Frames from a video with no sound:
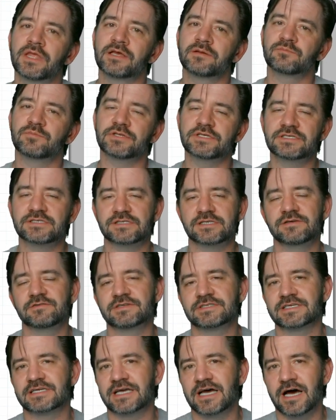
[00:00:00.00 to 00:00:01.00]
please leave
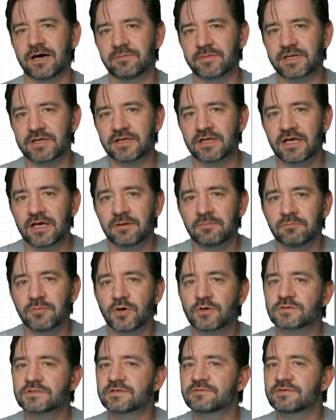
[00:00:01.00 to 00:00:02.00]
us a comment.
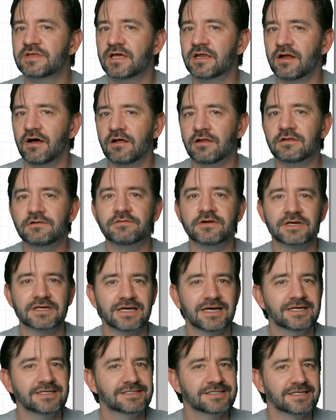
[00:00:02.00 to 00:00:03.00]
Most, if not all, of our
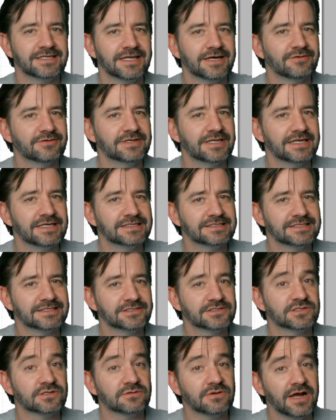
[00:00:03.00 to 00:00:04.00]
content nowadays
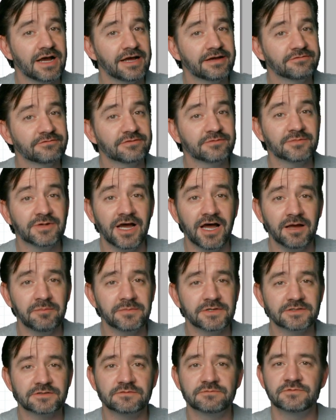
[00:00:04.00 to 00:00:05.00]
is derived from
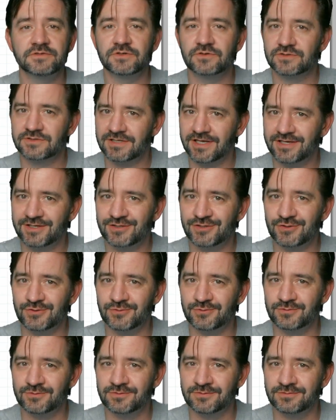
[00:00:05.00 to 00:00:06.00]
comments from viewers like you.
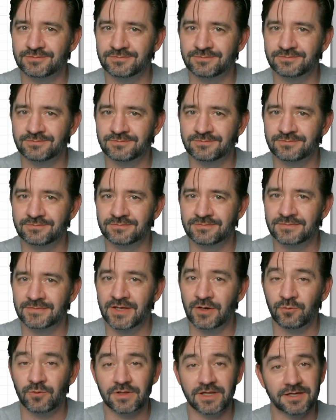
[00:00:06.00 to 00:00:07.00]

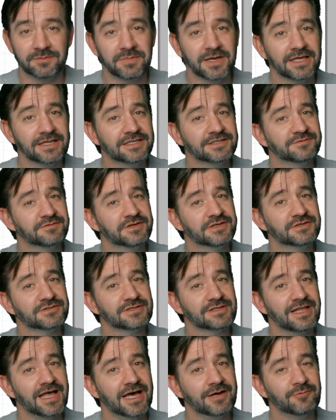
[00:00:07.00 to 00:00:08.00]
We like making these videos a
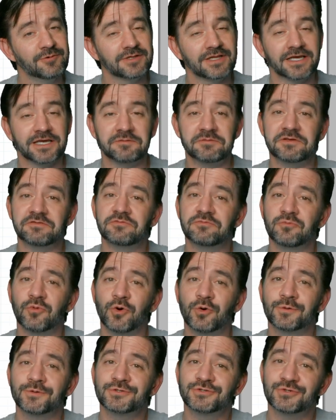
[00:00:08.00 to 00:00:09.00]
lot. We like them even
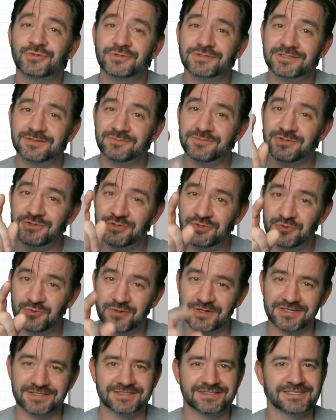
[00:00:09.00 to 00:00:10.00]
more when they're showing something you
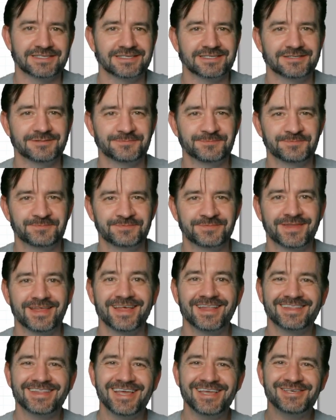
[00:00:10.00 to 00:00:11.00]
want to see.
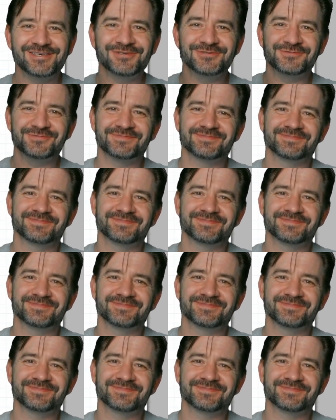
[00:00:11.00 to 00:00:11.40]
Thank you!